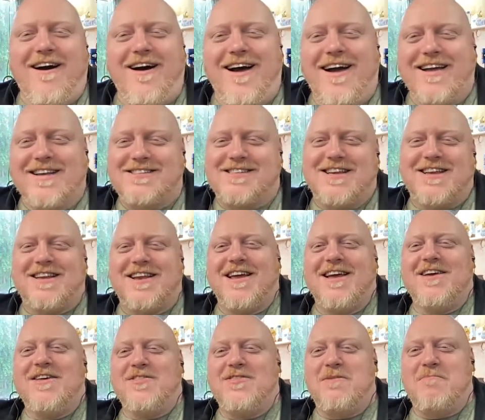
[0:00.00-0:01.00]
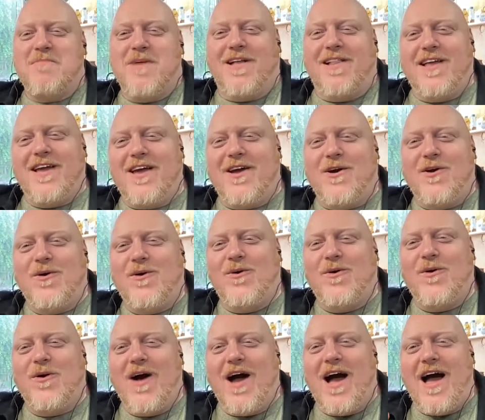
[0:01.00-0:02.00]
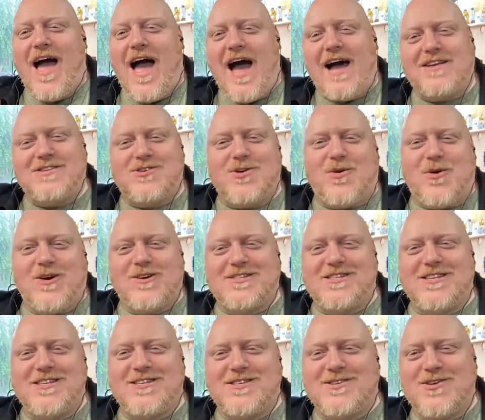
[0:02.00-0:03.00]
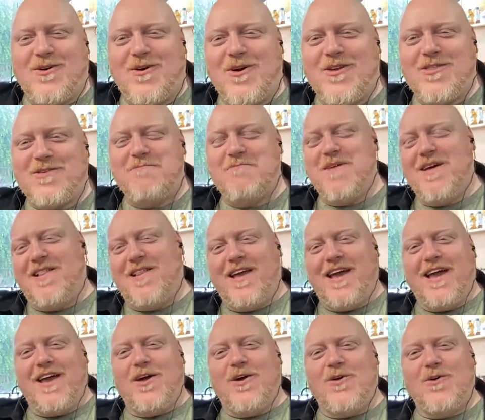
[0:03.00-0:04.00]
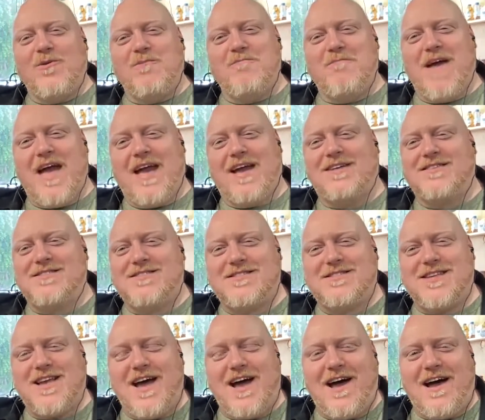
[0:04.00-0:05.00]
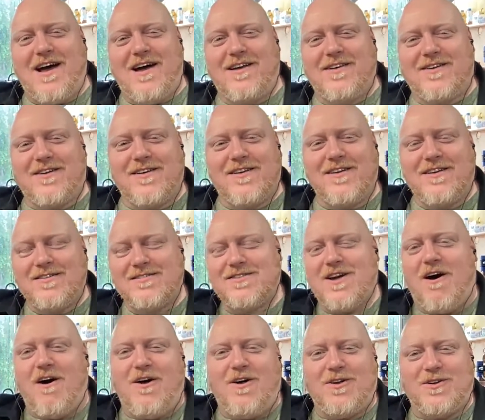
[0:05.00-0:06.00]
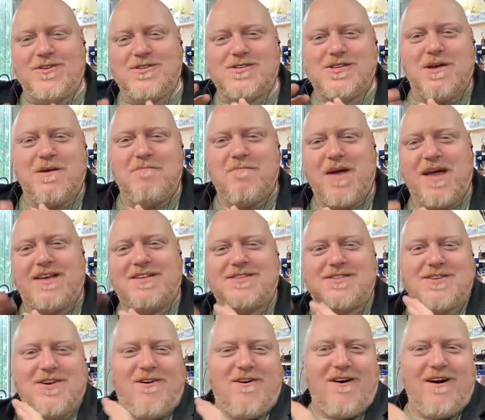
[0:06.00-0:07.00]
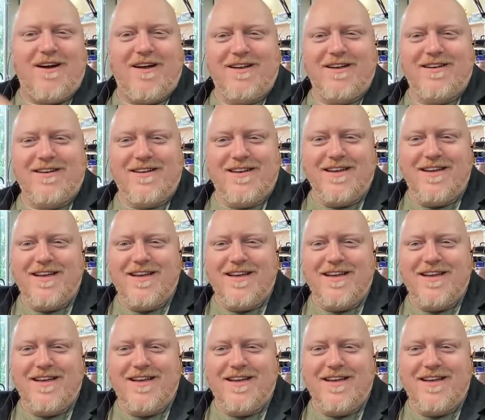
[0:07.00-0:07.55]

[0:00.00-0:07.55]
Is it the Millie who has horses or the Millie who makes dolls based on?